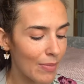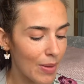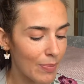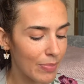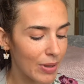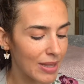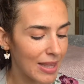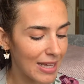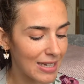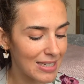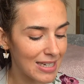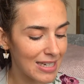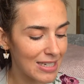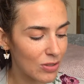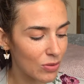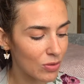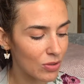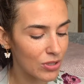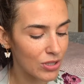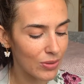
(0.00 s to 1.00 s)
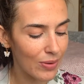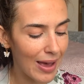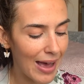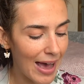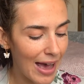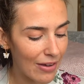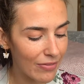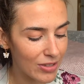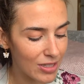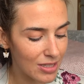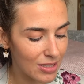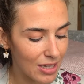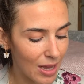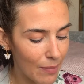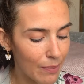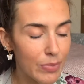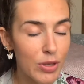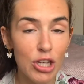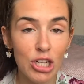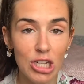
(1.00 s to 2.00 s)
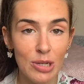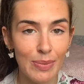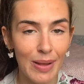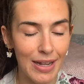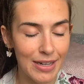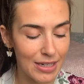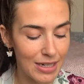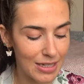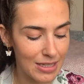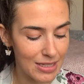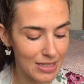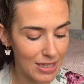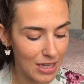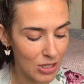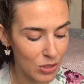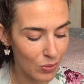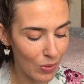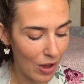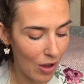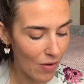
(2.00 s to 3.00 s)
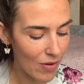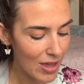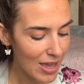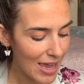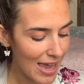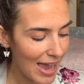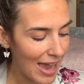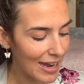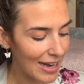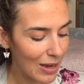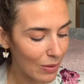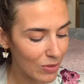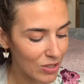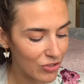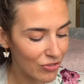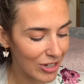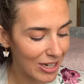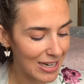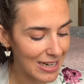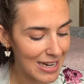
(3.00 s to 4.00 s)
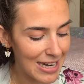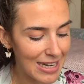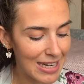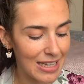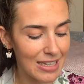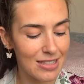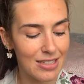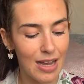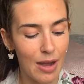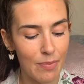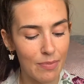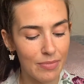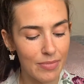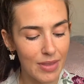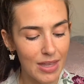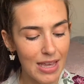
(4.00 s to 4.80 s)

But they did also have some beauty blenders as well. And I was really needing some.